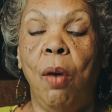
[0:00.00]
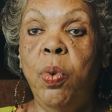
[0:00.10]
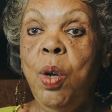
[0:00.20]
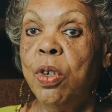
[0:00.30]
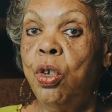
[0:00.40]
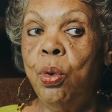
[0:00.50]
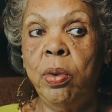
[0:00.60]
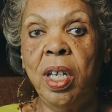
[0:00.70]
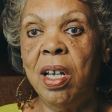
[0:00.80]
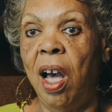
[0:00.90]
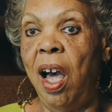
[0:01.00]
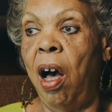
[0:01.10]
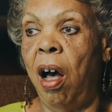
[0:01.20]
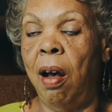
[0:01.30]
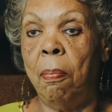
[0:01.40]
We were doing
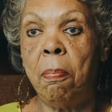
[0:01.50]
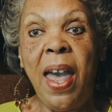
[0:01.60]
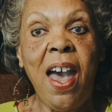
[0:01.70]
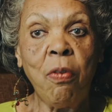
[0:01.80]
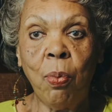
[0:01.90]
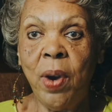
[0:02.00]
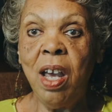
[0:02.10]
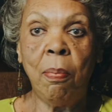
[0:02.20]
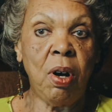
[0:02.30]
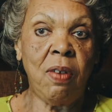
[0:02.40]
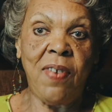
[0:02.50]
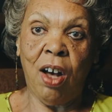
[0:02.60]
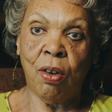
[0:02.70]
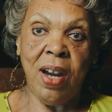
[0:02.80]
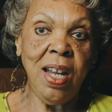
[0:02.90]
uh, math way above
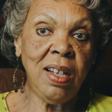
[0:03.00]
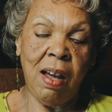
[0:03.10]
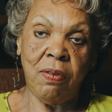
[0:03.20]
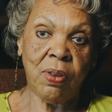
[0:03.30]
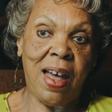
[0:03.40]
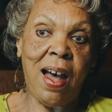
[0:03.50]
our grade levels.